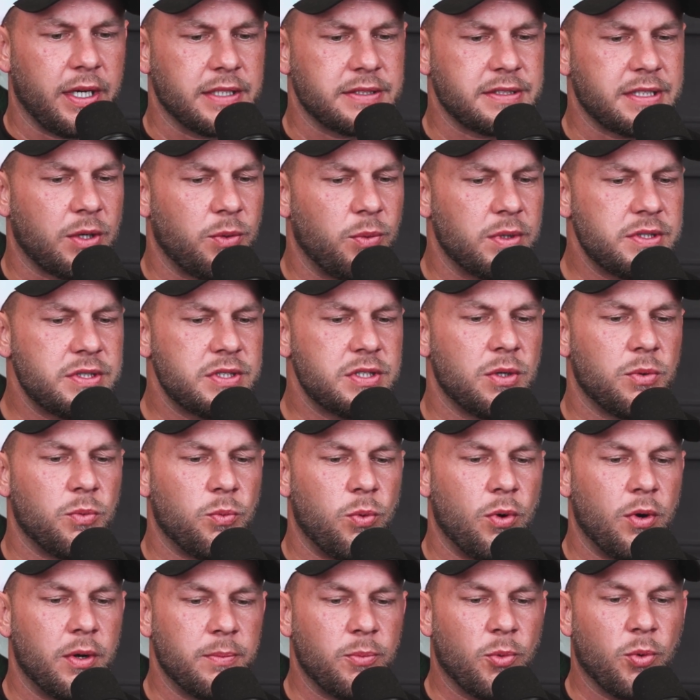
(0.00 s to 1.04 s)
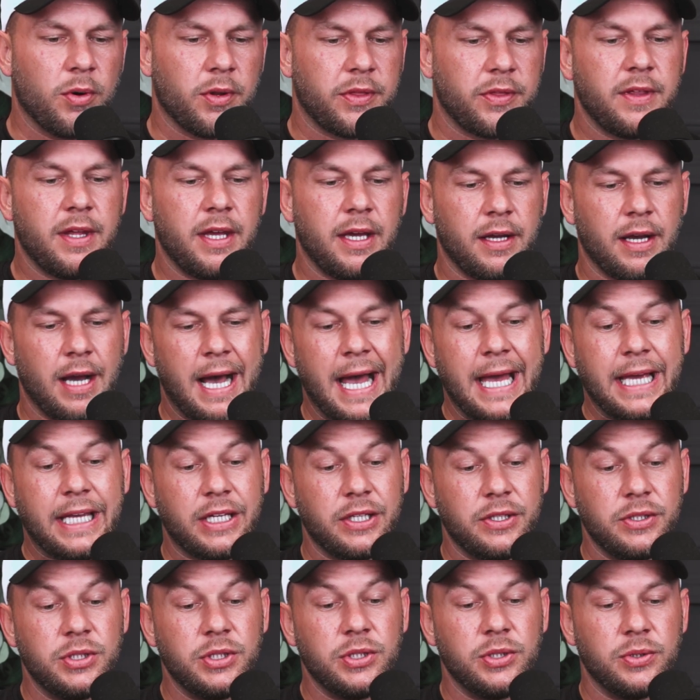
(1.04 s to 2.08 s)
It's like, what's the one more thing I
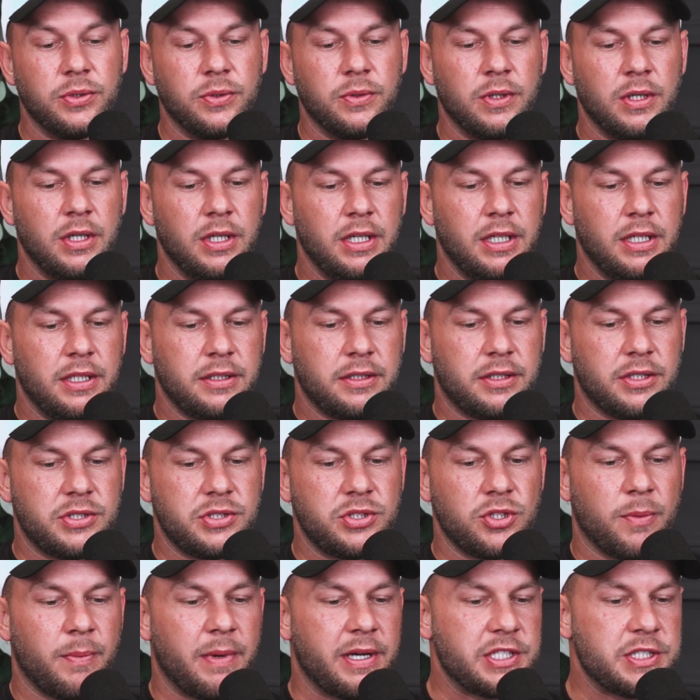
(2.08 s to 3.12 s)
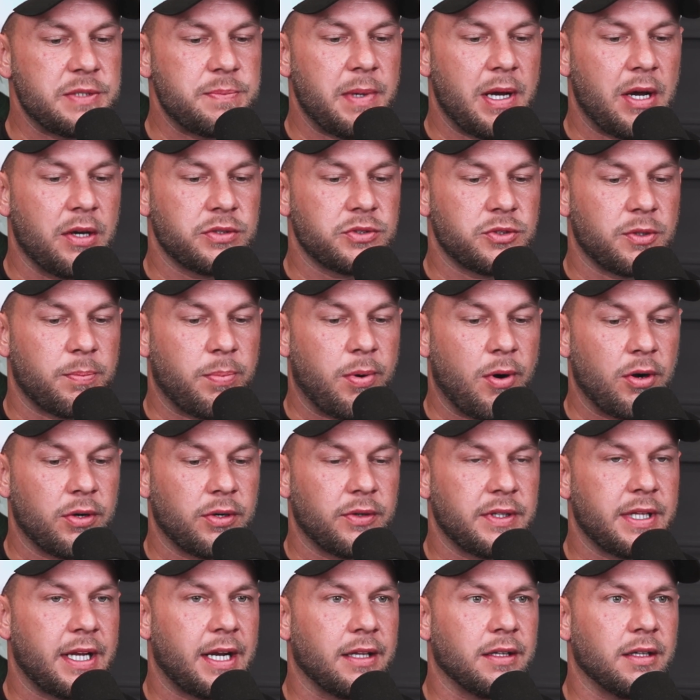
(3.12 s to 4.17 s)
can do to show my spouse or partner
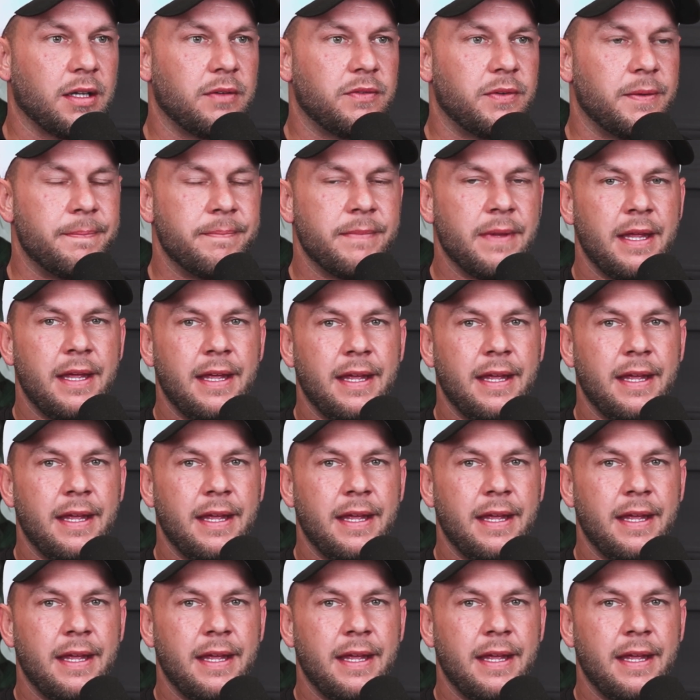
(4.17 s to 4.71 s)
that I love them?